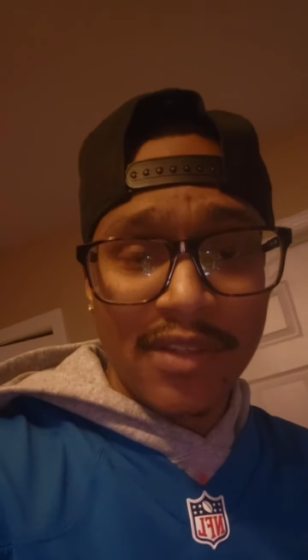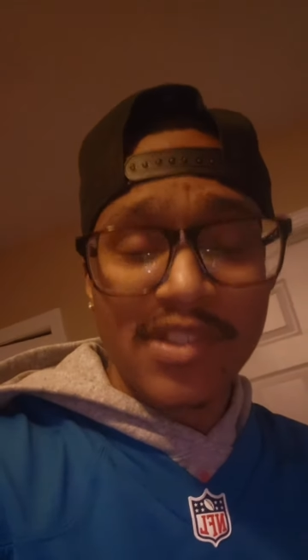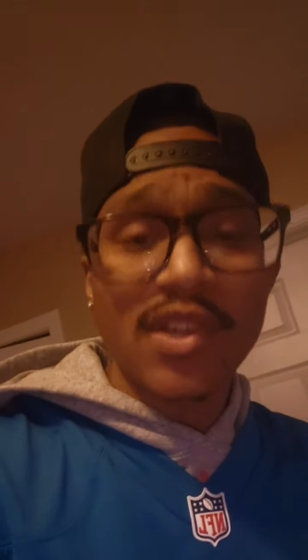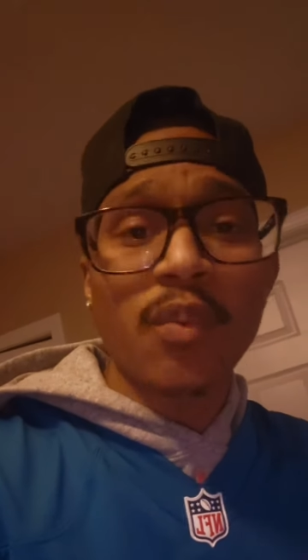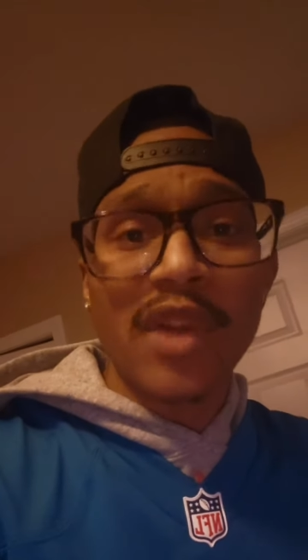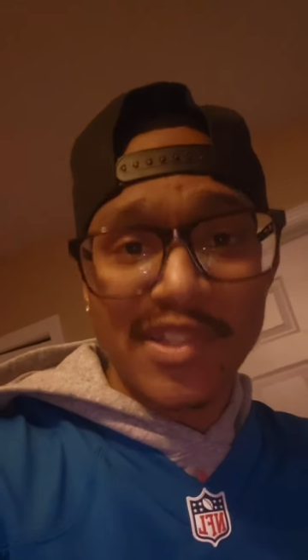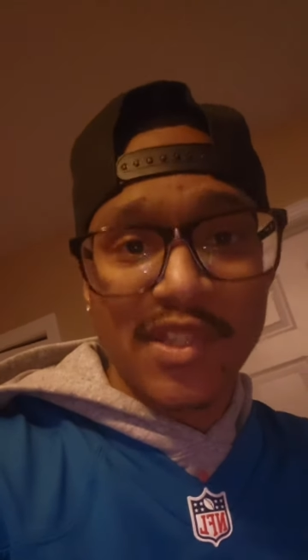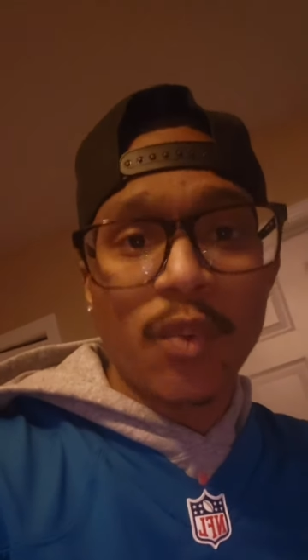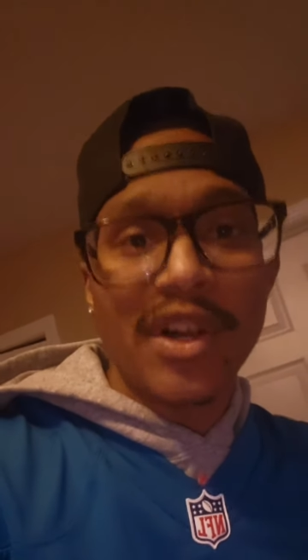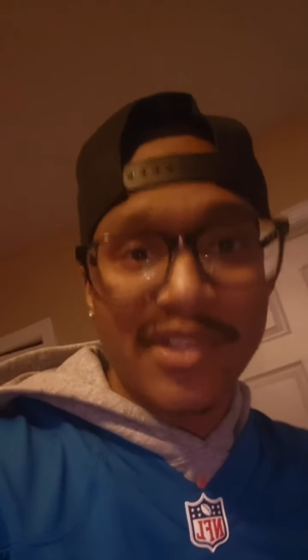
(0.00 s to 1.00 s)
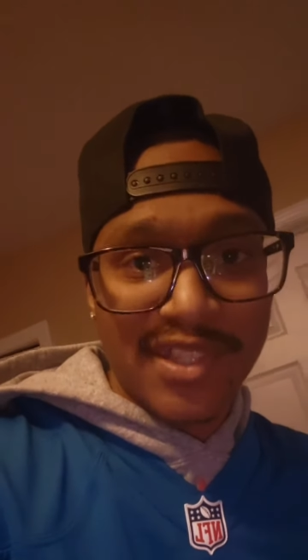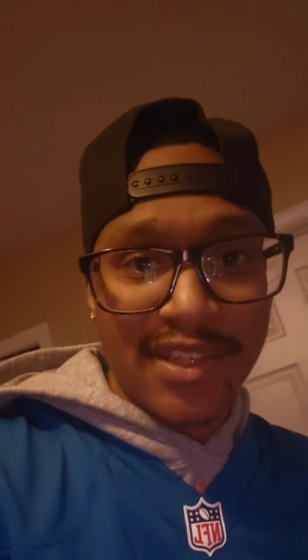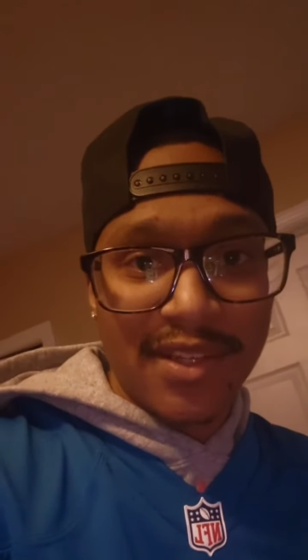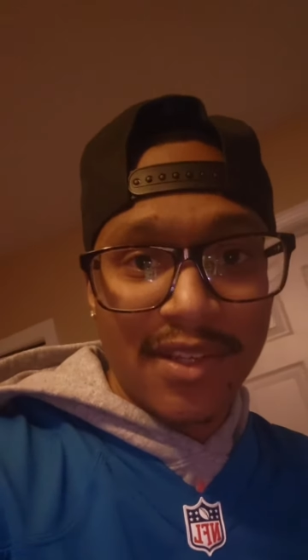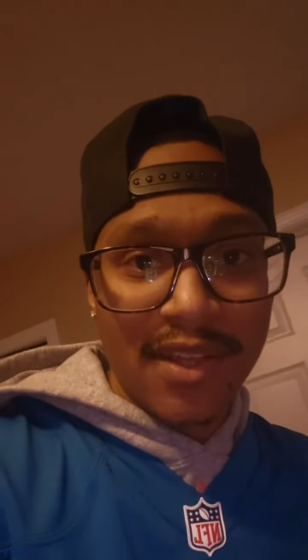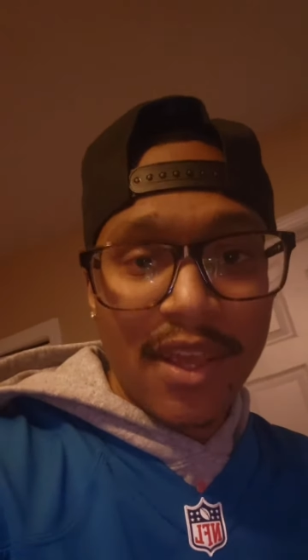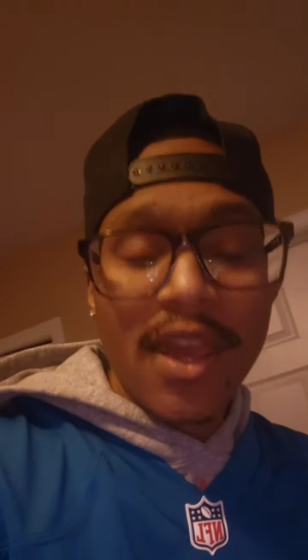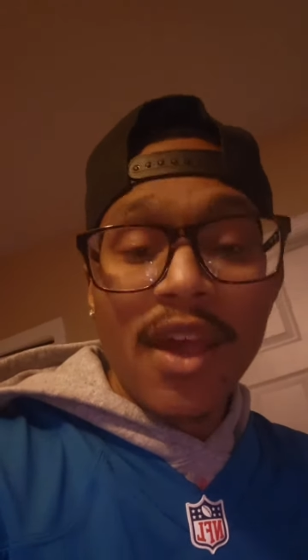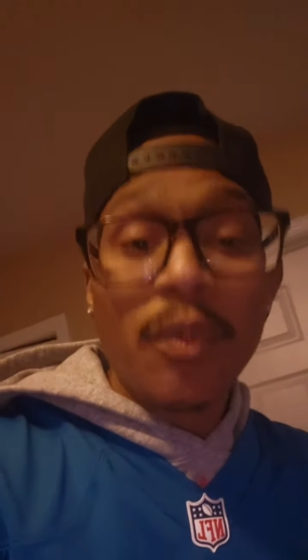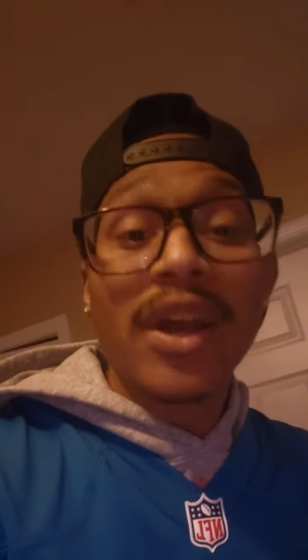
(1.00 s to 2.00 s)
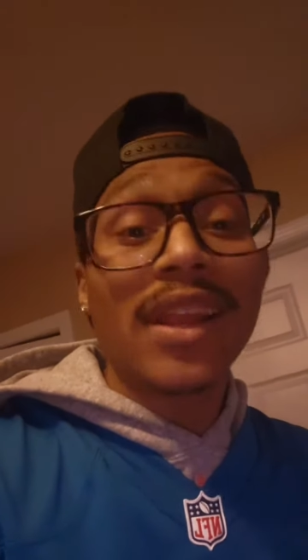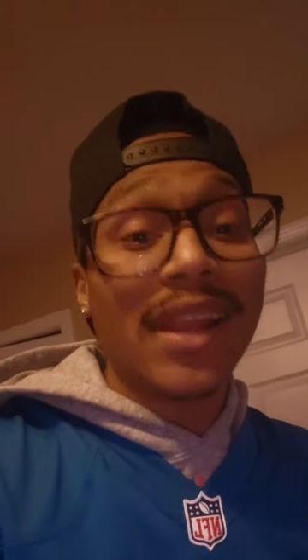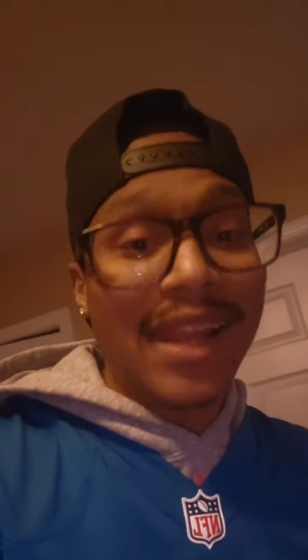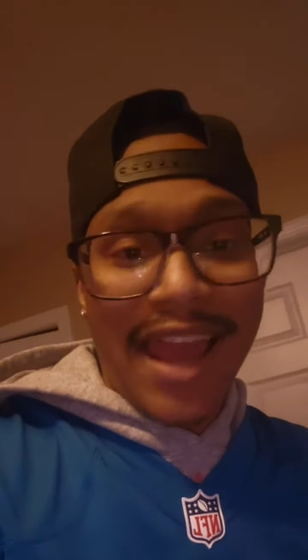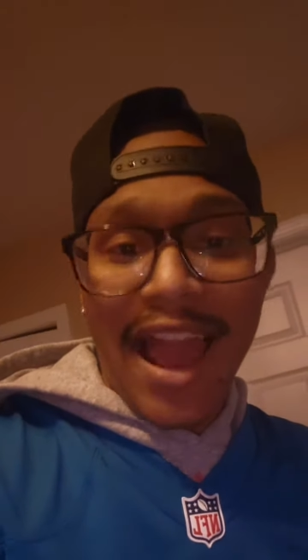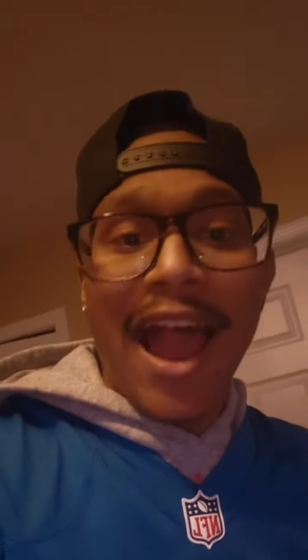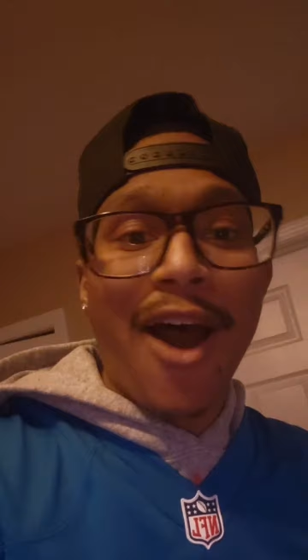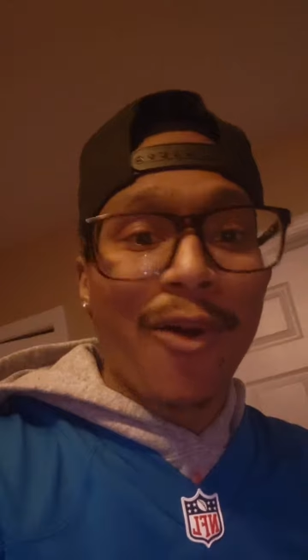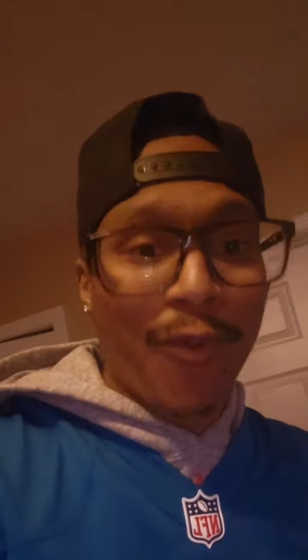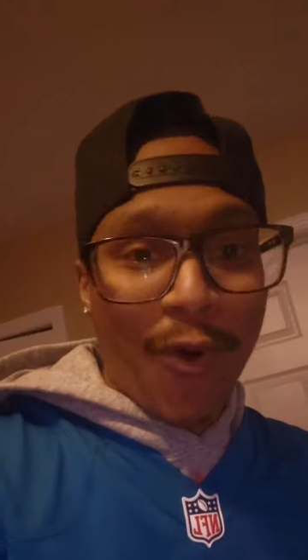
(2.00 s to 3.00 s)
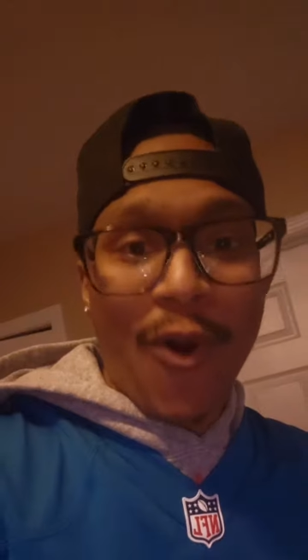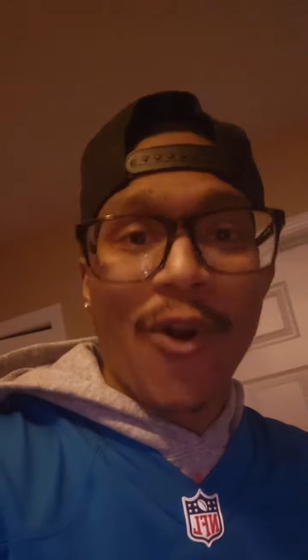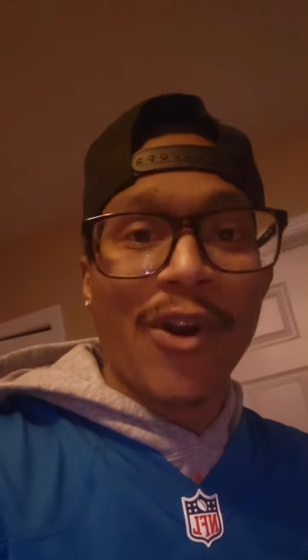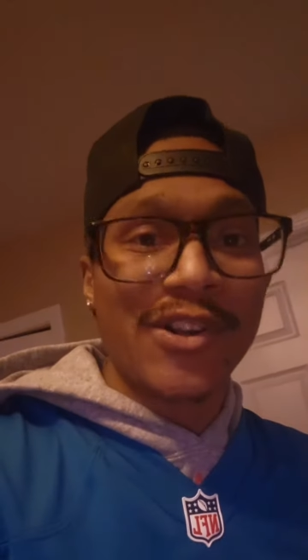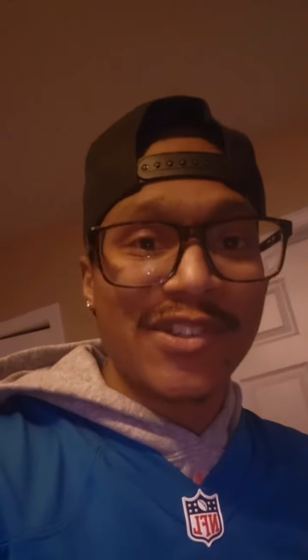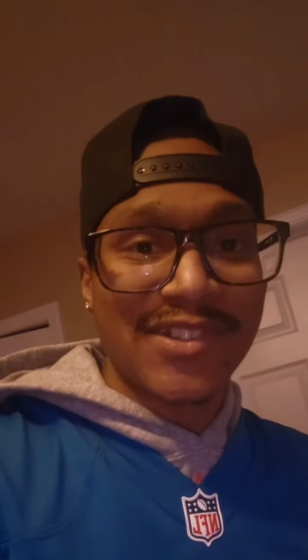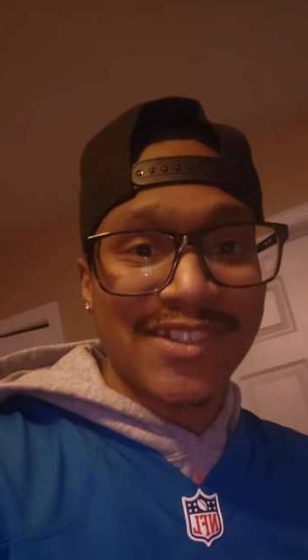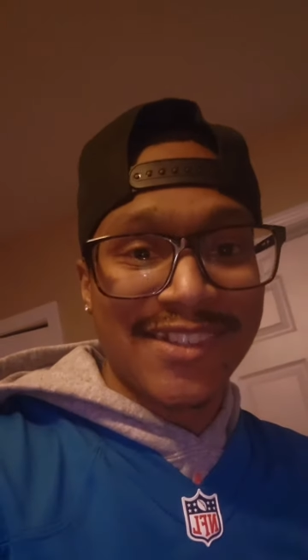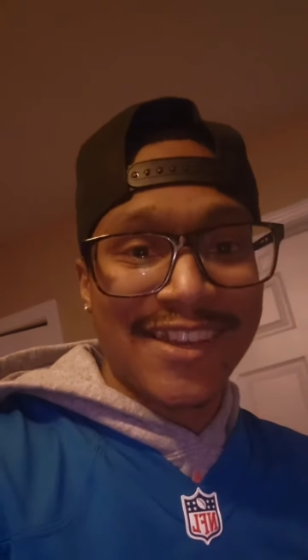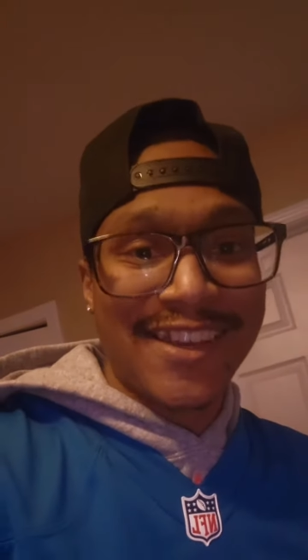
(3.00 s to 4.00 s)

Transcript: to Russell Wilson with loud roars.